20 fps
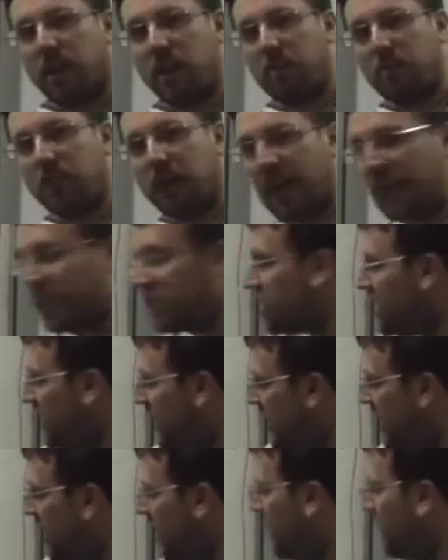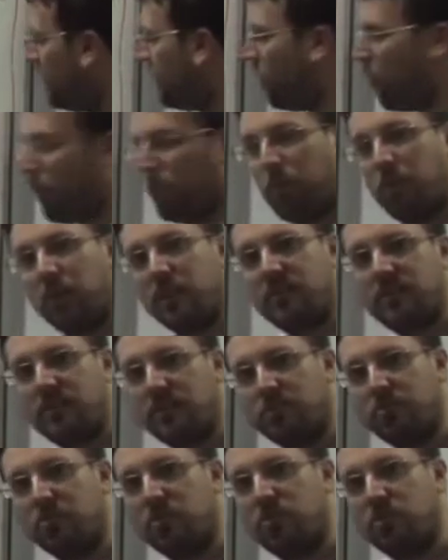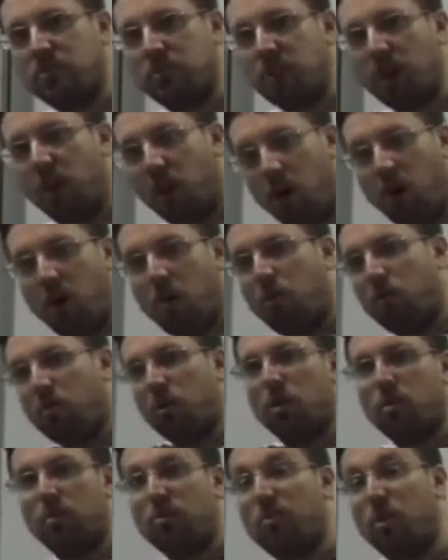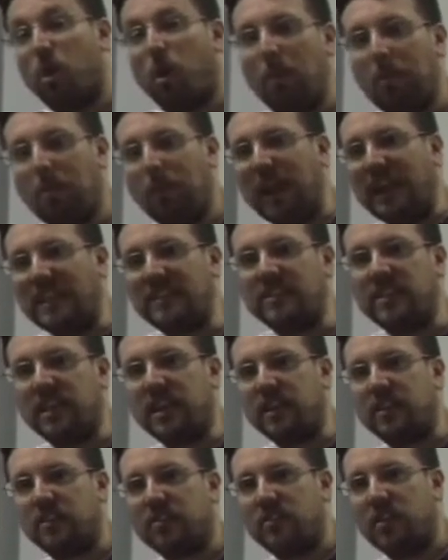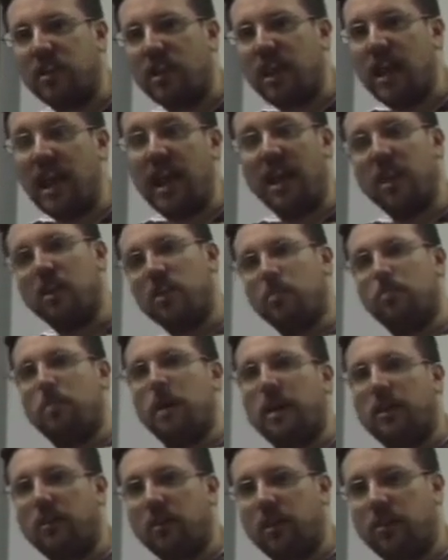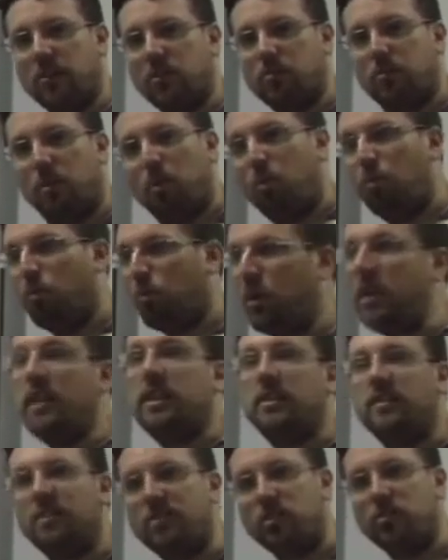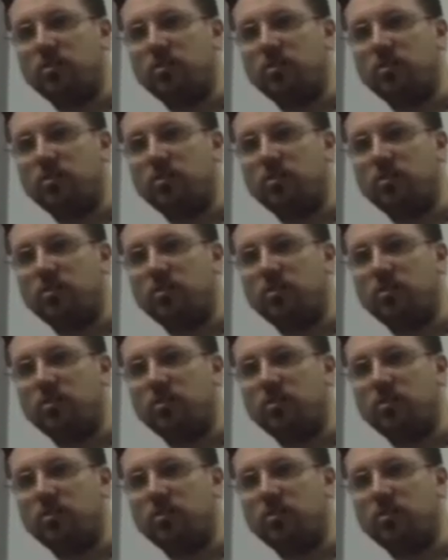Okay, but actually, the operating system is doing a whole load of complex things in the background. But all we need to